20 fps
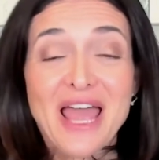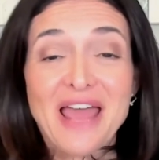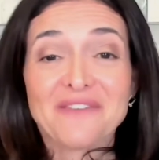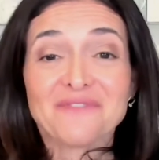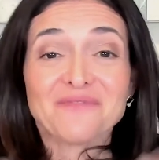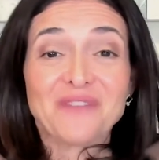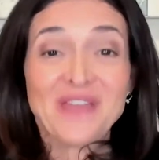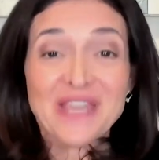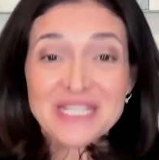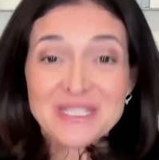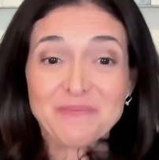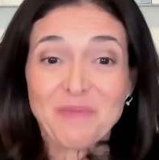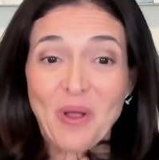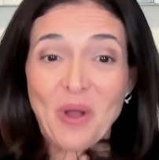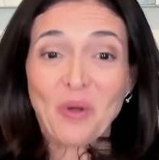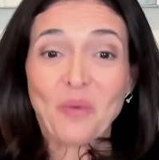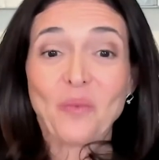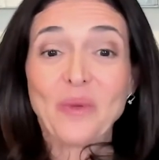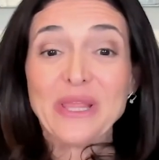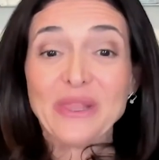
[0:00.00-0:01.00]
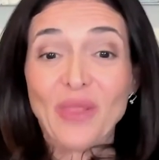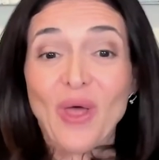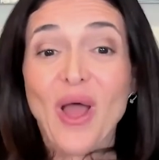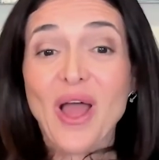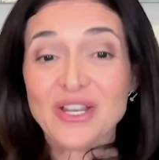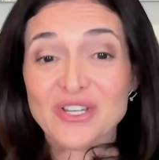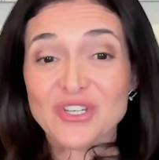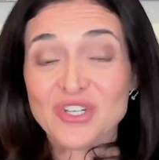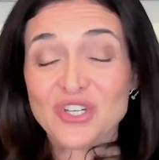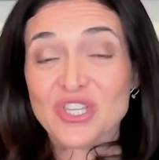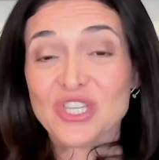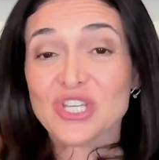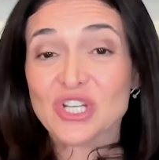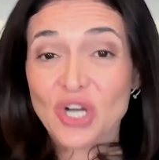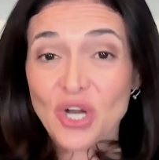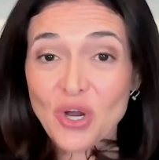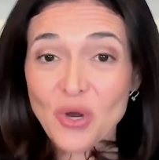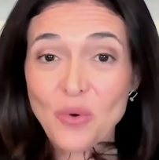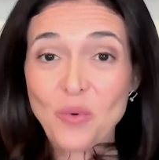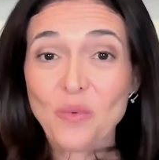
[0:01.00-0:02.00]
At Facebook, we launched the
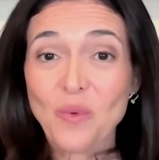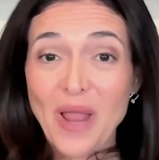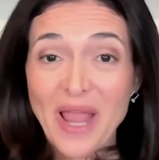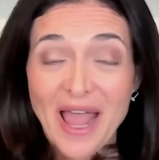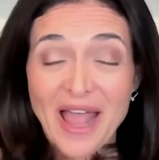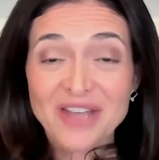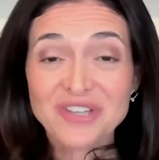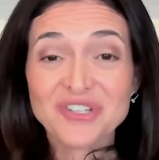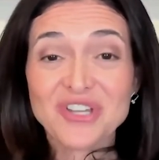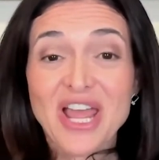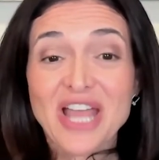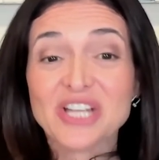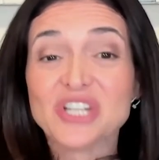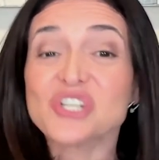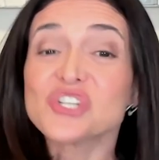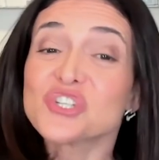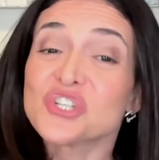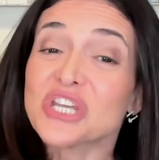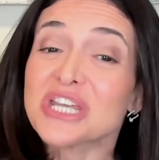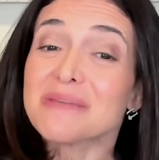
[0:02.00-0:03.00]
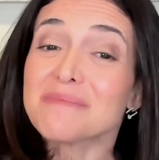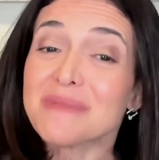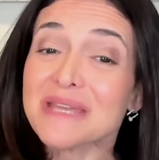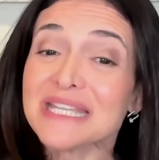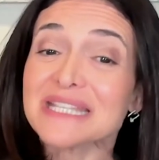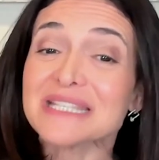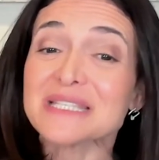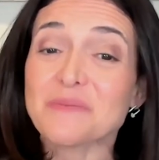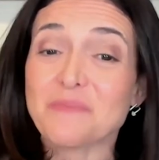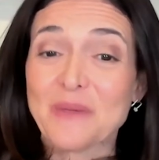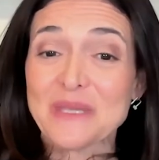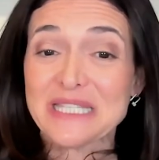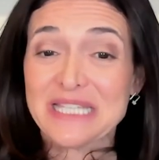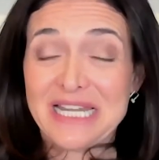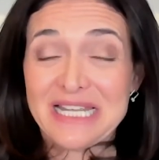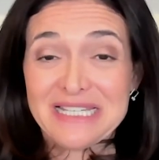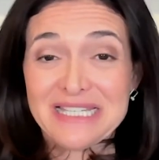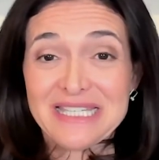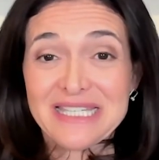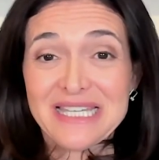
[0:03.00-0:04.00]
hashtag She Means
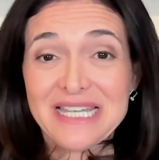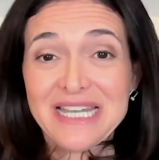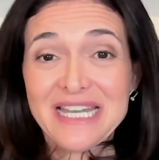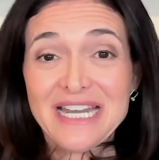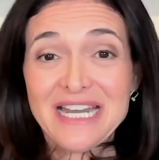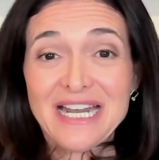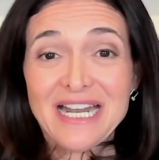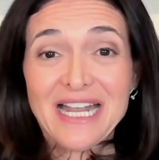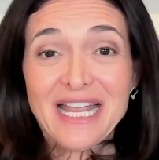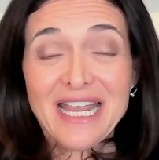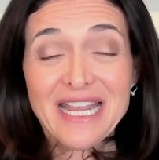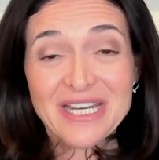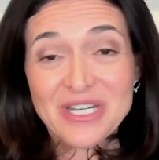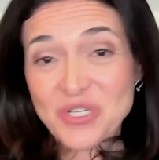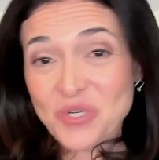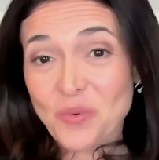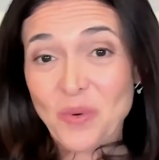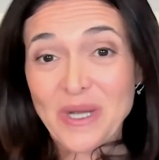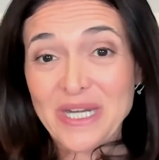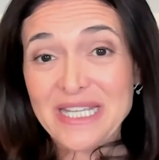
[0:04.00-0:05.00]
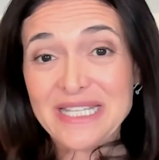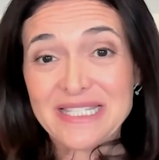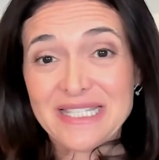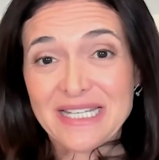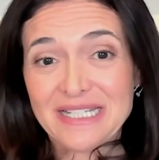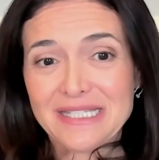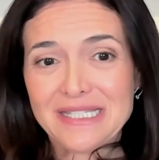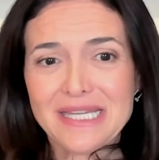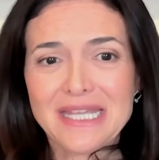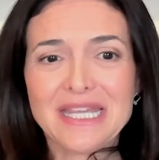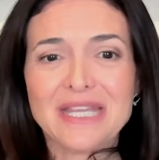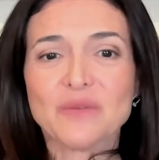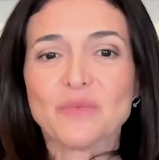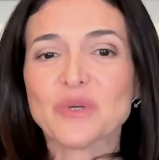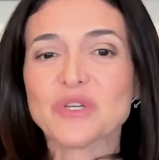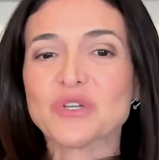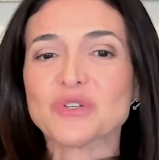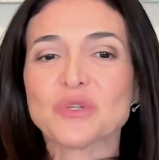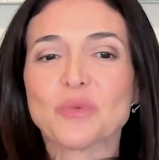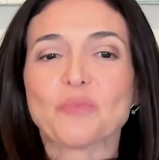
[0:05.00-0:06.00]
Business in 2016,
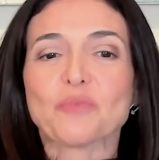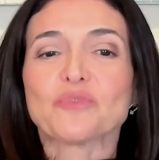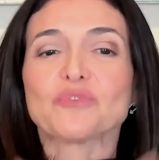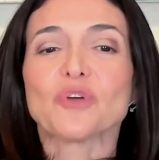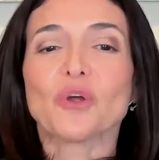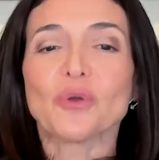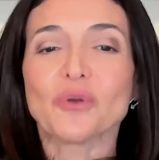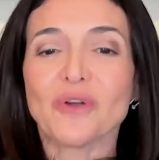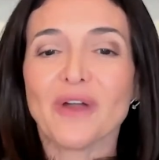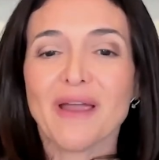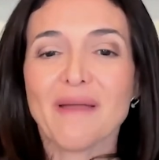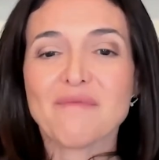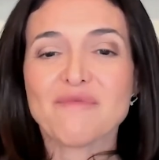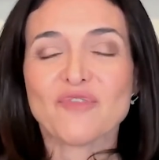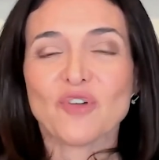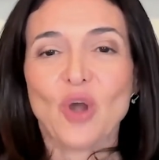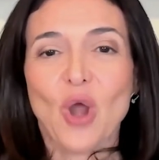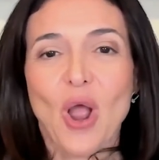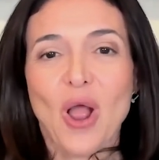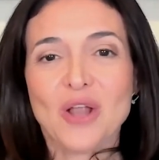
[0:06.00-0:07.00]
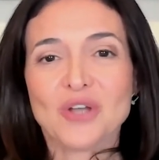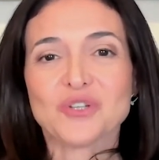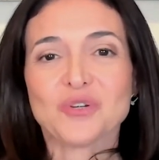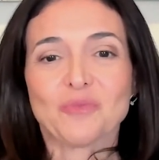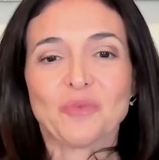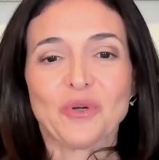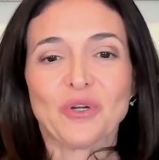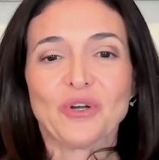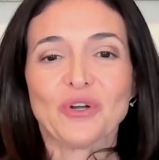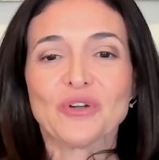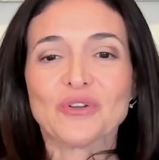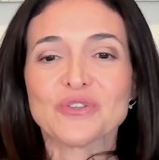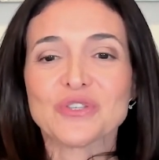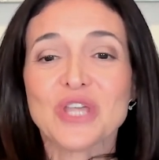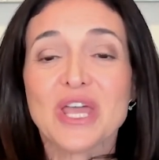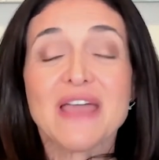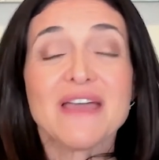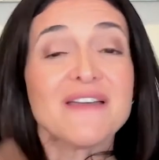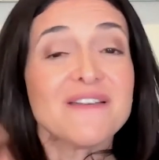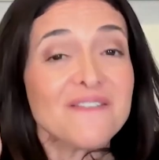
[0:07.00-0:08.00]
which is a program for entrepreneurs,
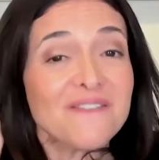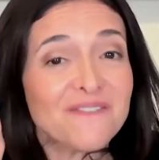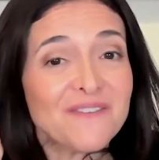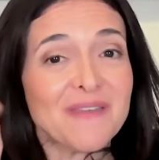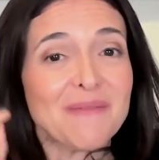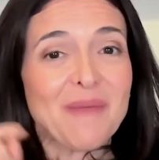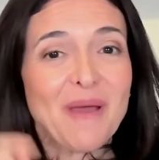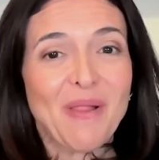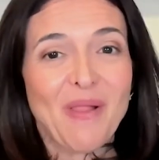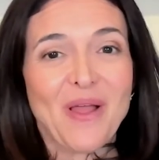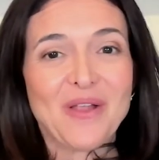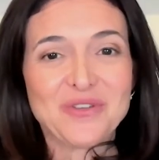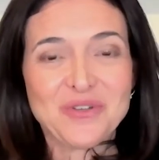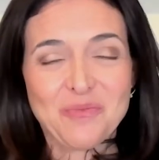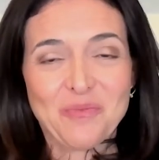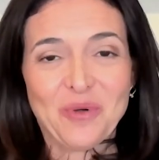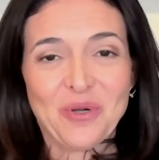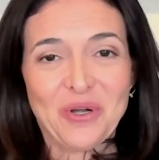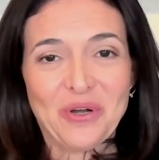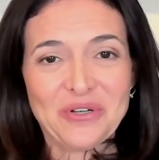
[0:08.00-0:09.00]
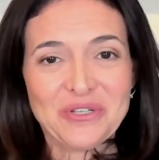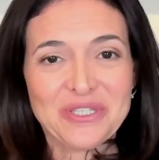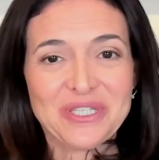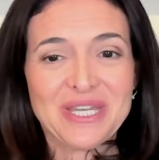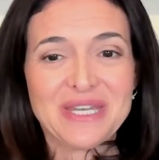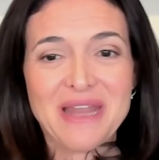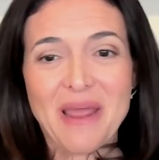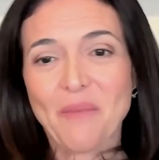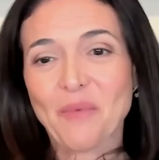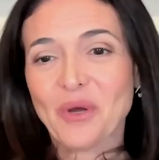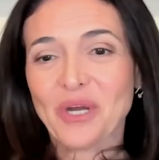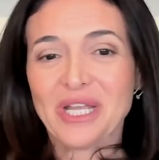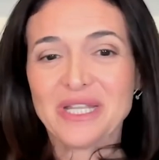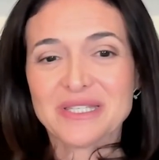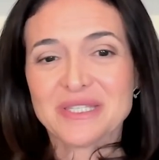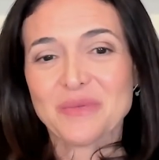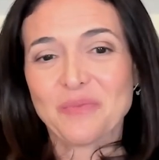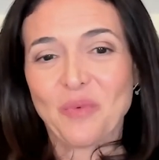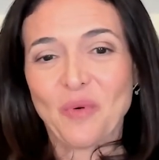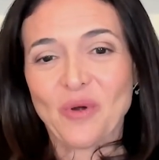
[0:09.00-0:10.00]
female entrepreneurs, to network and
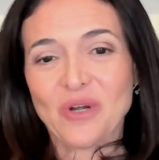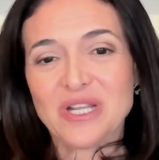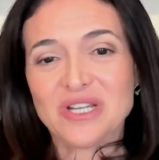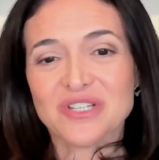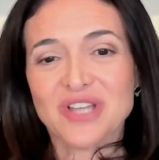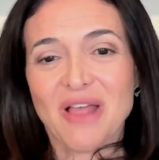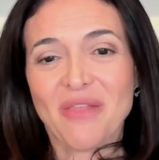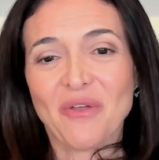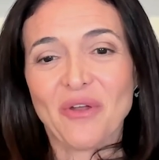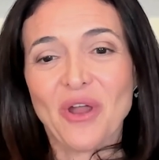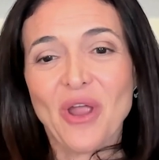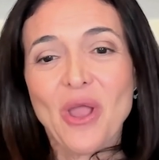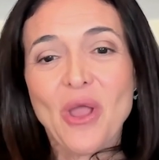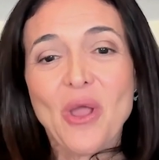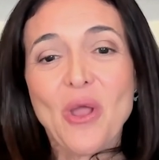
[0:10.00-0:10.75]
support each other.